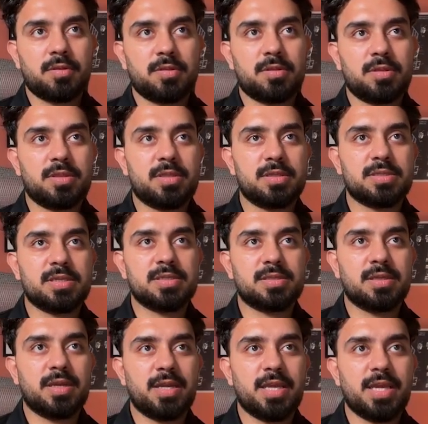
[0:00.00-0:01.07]
This is
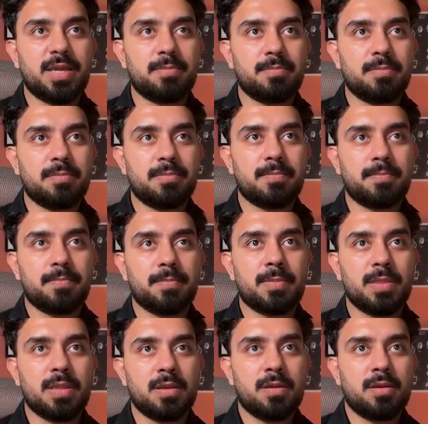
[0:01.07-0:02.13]
the name.
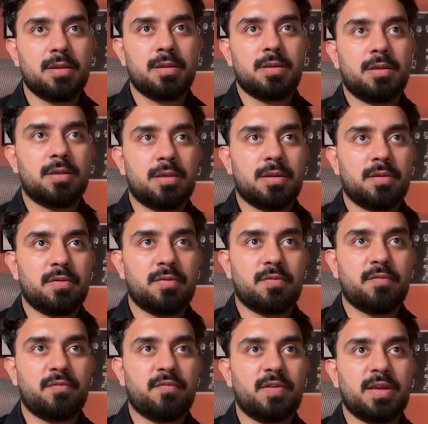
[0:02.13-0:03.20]

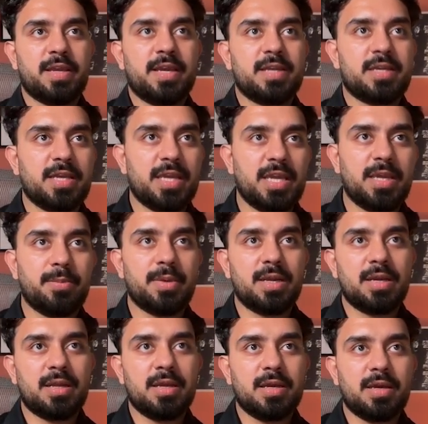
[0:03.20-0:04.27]
We'll get
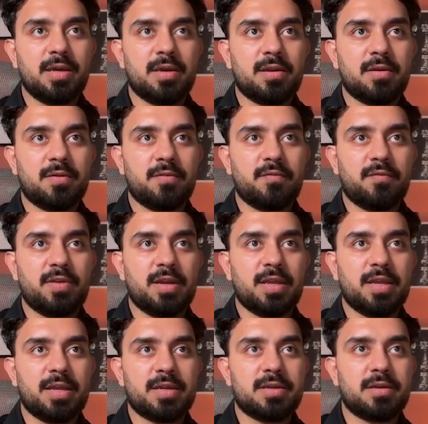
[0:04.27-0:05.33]
email here. We'll
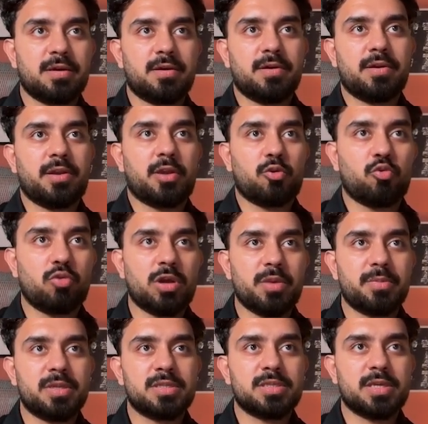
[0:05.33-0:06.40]
get
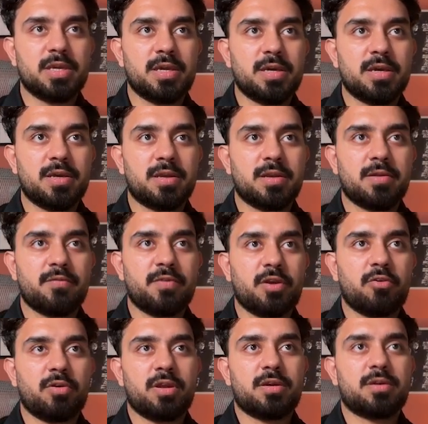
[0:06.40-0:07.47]
requirements here. We
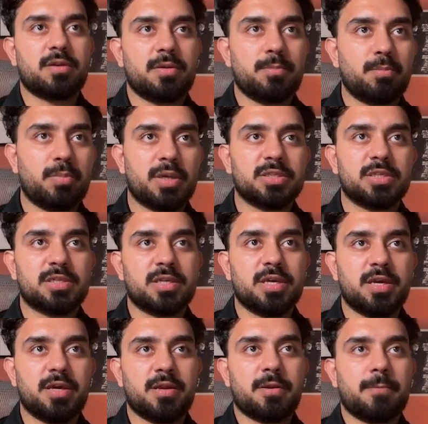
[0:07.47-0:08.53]
got budget
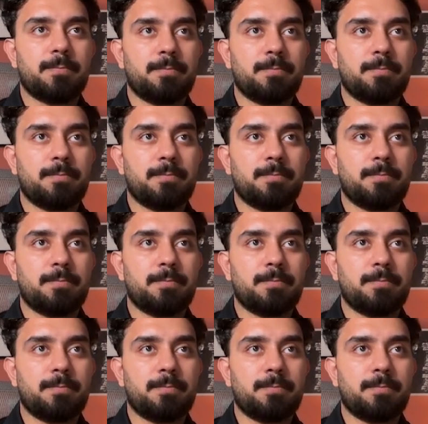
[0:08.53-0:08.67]
here.